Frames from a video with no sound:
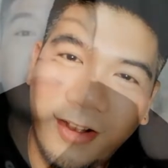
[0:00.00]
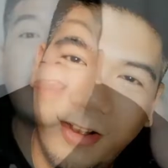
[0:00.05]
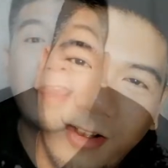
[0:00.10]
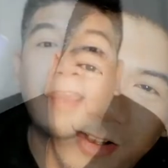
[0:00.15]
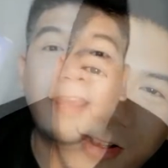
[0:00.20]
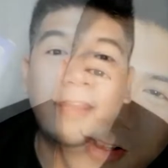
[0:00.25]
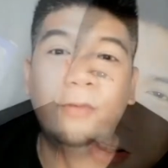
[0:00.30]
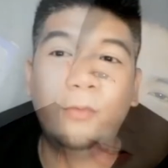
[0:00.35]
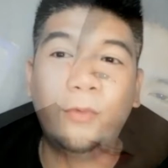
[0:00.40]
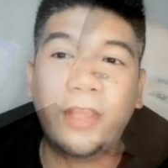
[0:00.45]

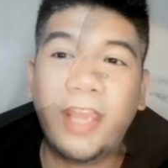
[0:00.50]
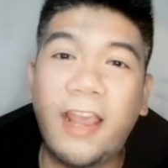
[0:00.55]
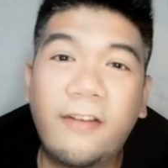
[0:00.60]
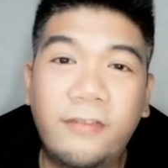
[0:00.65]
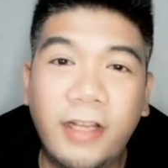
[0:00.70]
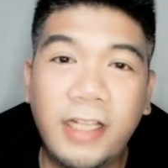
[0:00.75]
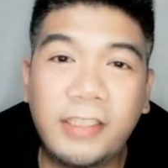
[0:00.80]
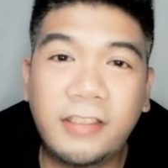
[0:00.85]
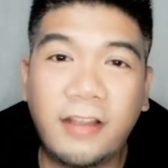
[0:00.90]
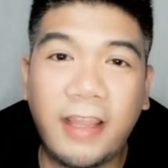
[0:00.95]
And we
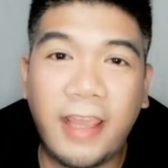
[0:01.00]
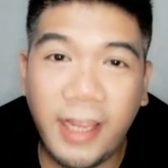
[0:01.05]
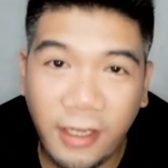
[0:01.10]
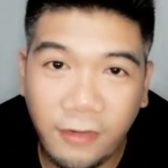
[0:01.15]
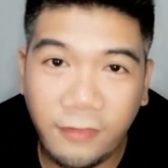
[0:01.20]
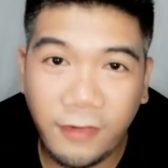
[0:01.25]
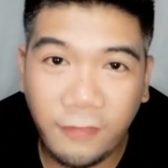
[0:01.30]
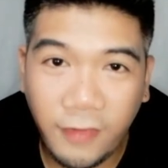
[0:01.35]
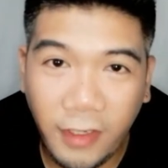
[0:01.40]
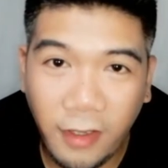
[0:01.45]
have reached the
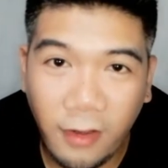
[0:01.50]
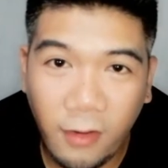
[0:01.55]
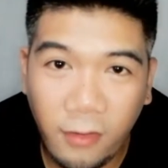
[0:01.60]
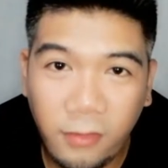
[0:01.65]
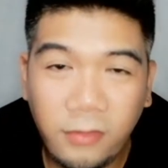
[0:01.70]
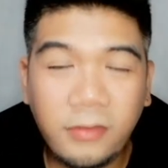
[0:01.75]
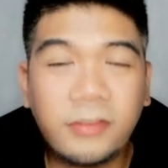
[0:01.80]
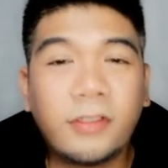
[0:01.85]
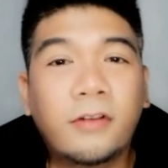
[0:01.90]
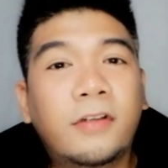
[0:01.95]
end of the
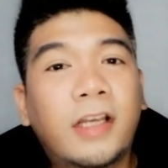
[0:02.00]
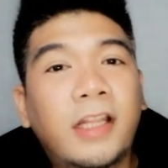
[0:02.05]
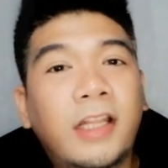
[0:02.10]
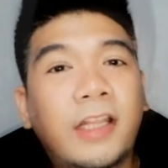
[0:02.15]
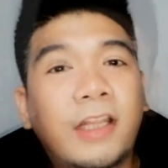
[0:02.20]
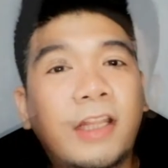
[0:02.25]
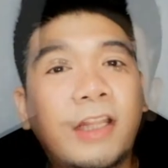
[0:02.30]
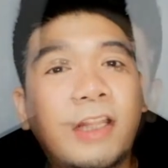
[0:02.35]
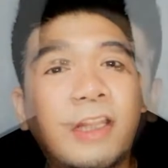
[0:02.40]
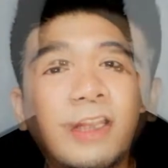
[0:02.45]
video, so
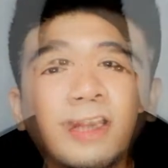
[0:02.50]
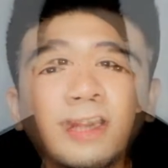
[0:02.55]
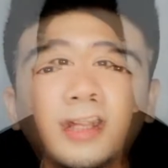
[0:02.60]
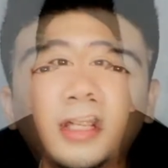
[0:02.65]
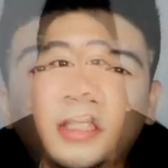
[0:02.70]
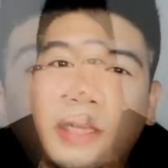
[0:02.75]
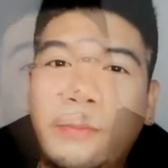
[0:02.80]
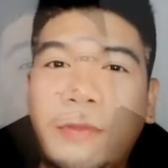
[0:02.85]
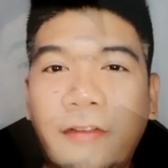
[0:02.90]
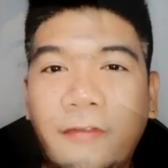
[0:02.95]
I hope you
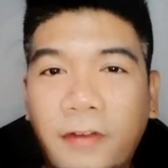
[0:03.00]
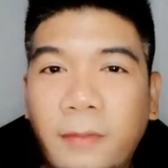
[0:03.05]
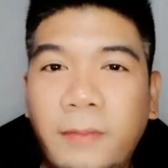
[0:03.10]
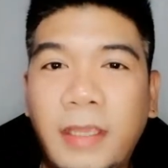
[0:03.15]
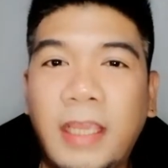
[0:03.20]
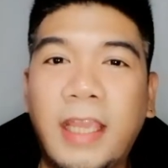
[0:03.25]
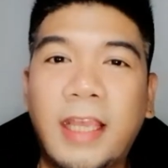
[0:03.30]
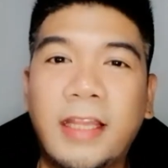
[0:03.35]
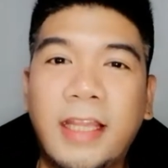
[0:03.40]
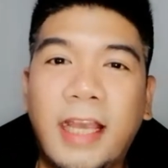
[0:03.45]
learned something
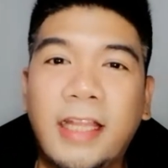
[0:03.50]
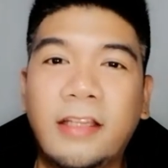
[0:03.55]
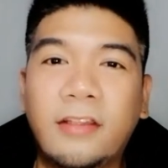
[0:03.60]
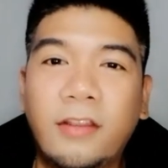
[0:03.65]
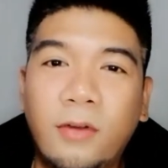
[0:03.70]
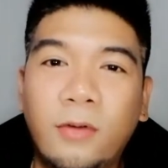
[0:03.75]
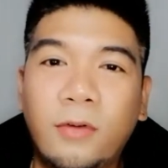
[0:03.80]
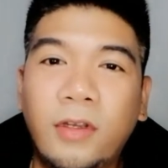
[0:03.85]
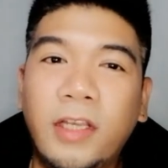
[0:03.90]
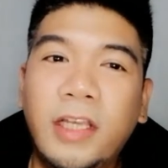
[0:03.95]
from me and
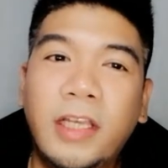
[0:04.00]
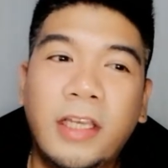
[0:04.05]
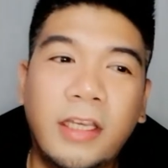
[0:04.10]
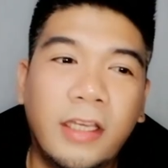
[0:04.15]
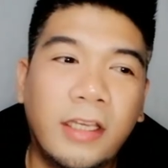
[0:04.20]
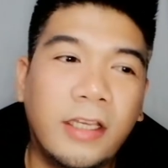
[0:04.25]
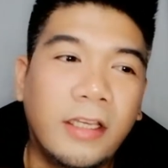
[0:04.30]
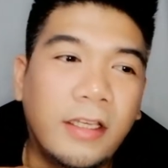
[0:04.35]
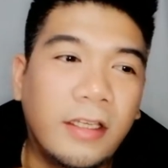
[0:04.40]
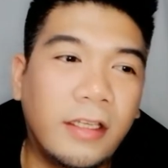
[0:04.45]
that you,
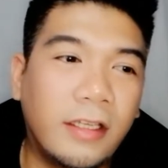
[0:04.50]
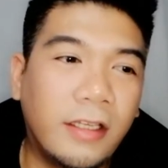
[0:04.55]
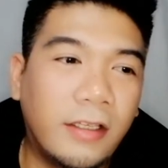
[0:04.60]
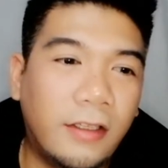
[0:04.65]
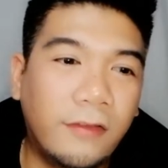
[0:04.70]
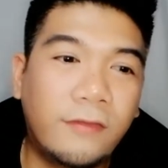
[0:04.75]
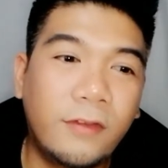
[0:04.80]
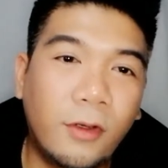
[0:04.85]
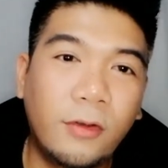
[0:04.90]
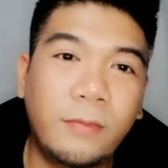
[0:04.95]

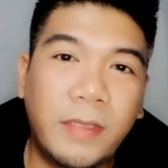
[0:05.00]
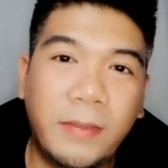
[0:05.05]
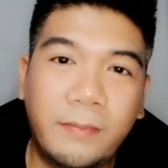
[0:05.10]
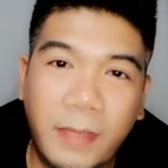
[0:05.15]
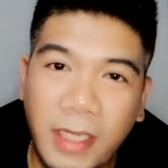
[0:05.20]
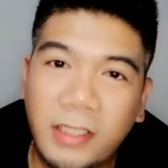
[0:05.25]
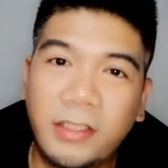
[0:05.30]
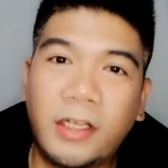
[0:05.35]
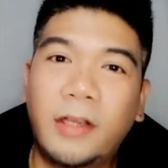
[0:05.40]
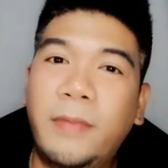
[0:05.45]
you've known
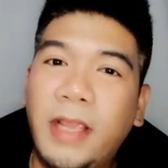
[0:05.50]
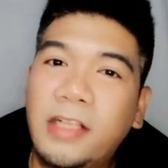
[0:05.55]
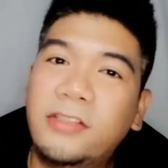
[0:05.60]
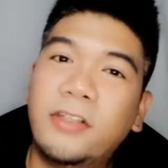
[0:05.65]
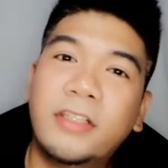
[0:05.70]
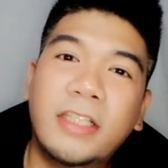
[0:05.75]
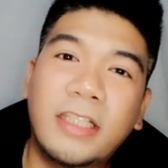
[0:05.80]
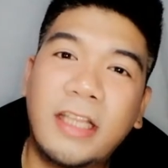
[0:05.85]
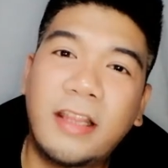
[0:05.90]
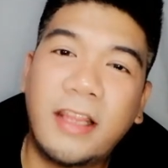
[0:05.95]
me better
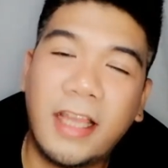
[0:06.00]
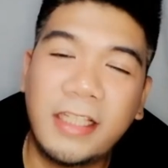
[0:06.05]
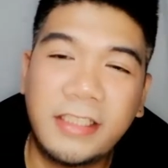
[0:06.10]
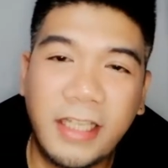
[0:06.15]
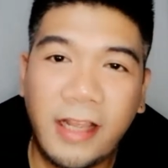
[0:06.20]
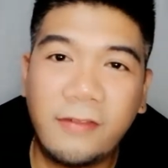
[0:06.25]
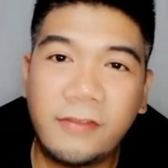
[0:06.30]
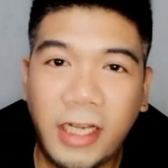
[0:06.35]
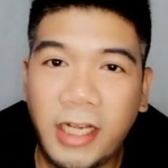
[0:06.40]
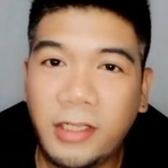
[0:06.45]
based on the
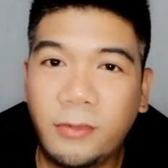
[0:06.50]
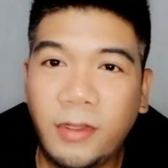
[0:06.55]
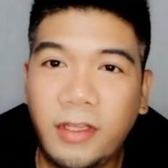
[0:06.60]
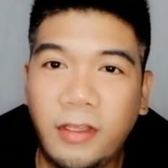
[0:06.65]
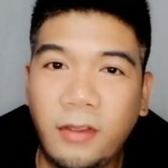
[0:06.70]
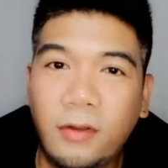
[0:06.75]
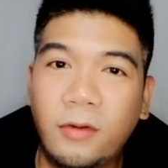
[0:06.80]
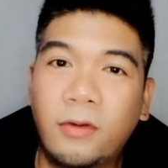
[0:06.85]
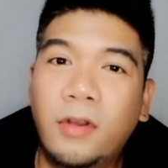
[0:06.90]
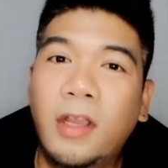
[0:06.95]
things that I've shared
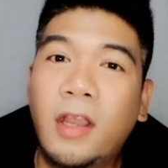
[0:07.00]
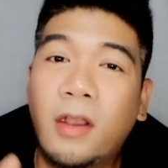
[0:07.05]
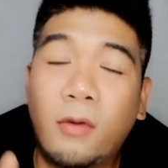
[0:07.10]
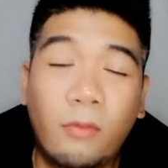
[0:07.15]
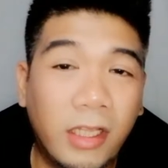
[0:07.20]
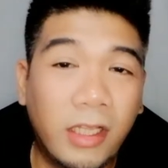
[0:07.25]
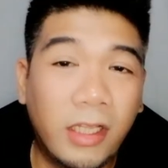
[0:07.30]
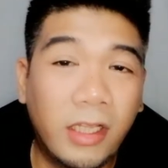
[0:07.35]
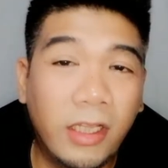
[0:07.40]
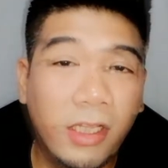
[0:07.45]
with you.
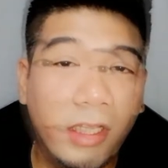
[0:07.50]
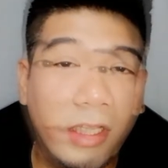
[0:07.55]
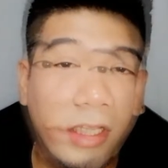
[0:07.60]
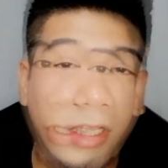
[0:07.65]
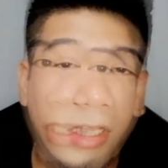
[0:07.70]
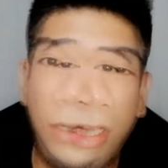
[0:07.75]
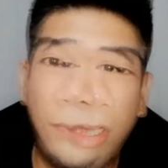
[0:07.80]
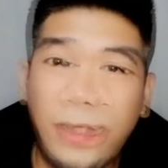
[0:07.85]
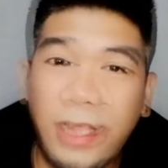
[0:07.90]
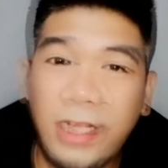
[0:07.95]
What we want to
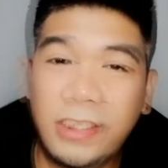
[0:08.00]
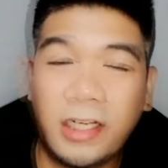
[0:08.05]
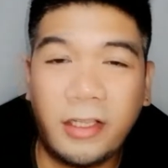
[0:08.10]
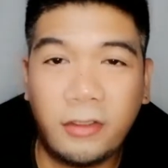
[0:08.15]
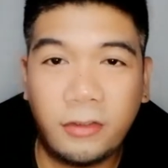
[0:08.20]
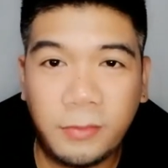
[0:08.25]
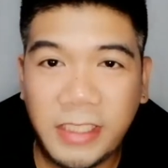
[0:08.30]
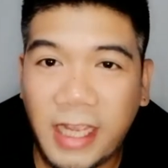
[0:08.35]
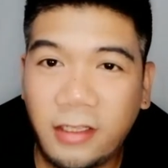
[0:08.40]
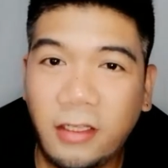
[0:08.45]
do in our page and
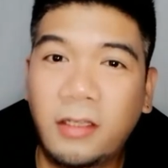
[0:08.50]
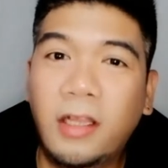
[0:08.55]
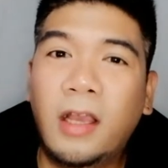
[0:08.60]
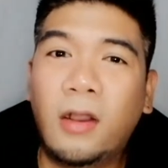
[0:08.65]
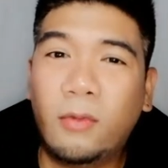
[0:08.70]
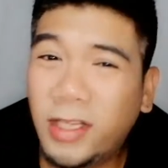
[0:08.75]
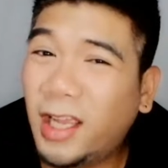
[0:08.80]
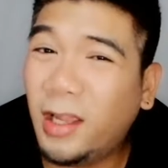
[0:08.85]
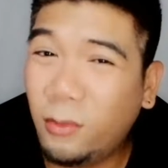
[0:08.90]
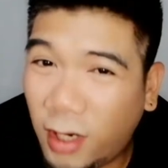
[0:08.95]
our YouTube channel,
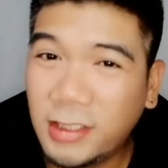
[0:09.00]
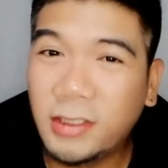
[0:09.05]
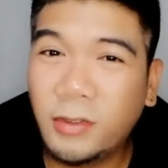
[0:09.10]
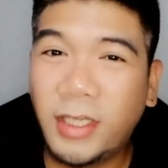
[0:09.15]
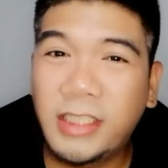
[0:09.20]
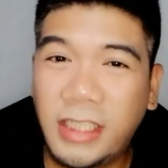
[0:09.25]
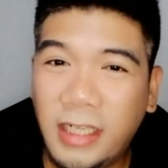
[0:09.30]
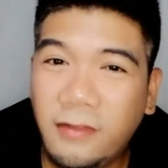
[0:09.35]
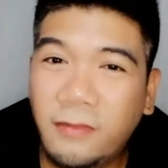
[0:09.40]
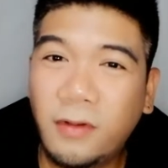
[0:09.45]
what I
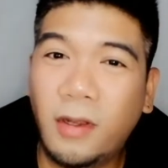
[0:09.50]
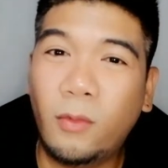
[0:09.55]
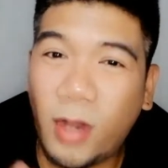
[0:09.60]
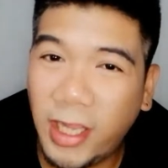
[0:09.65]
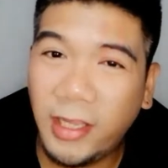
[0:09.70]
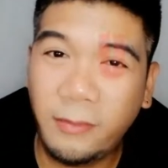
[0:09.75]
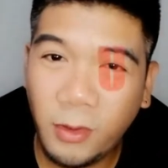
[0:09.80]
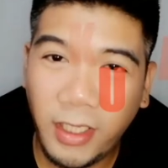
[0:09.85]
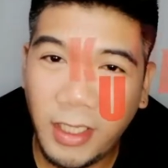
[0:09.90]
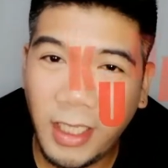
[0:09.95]
want to achieve,
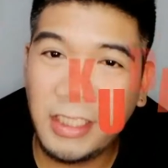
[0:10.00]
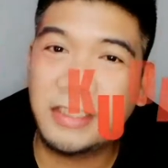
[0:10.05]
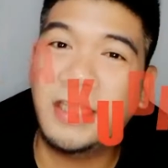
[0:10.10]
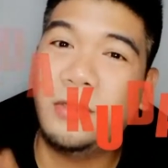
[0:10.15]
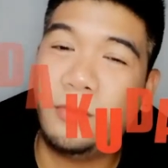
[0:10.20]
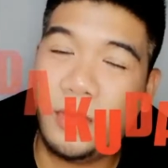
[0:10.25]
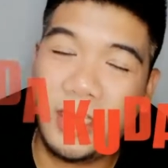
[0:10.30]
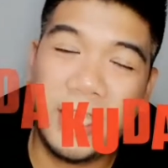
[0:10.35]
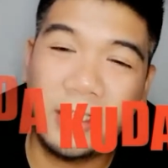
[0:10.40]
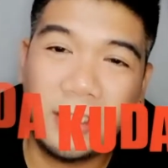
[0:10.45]
why I'm doing
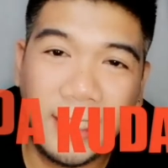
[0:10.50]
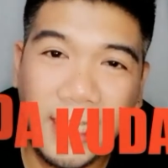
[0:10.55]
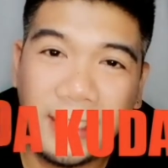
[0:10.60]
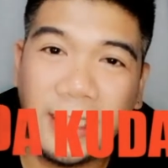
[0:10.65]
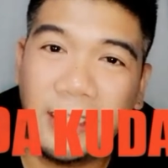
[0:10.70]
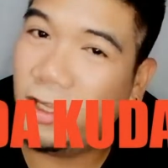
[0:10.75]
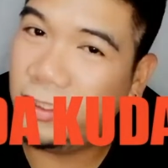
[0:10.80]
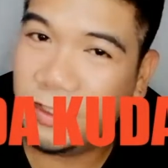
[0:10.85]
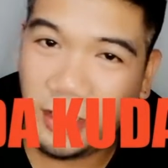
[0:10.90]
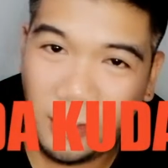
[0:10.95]
this, that we get
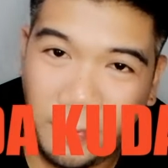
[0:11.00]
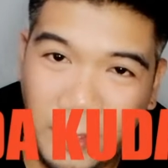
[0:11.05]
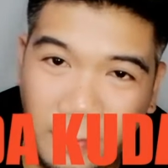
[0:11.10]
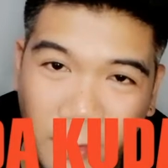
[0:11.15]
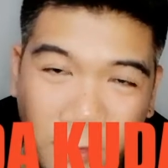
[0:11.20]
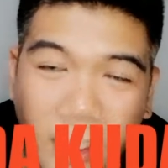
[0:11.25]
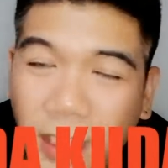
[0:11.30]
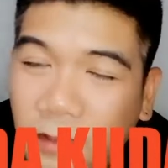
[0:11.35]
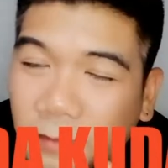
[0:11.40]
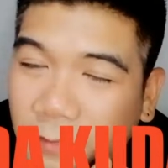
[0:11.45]
united, all single
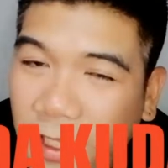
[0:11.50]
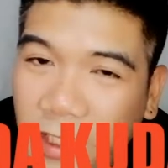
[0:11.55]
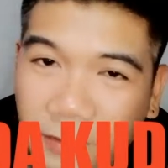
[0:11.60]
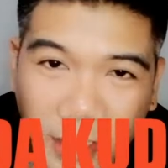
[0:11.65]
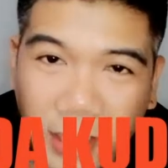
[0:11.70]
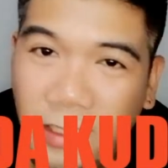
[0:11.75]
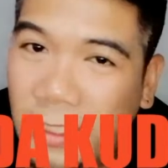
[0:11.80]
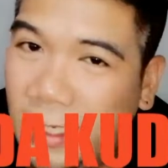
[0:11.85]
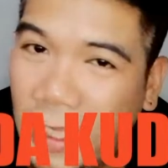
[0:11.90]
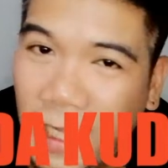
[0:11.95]
people, may
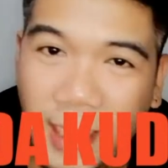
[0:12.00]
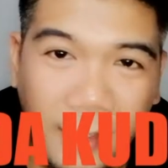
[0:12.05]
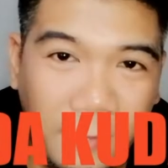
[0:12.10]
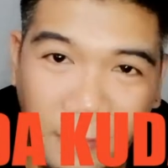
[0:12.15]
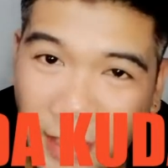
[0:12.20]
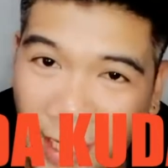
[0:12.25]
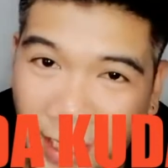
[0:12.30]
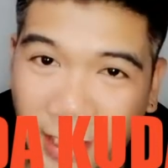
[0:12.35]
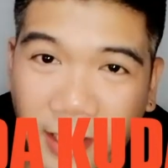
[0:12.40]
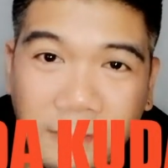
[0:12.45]
it be
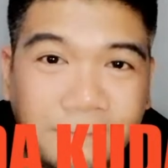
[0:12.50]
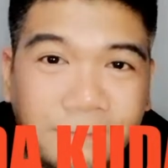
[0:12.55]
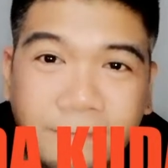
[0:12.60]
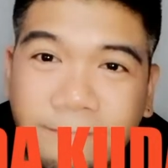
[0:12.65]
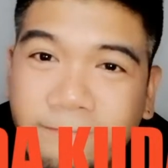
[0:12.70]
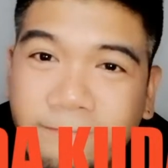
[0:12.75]
lalaki, babae,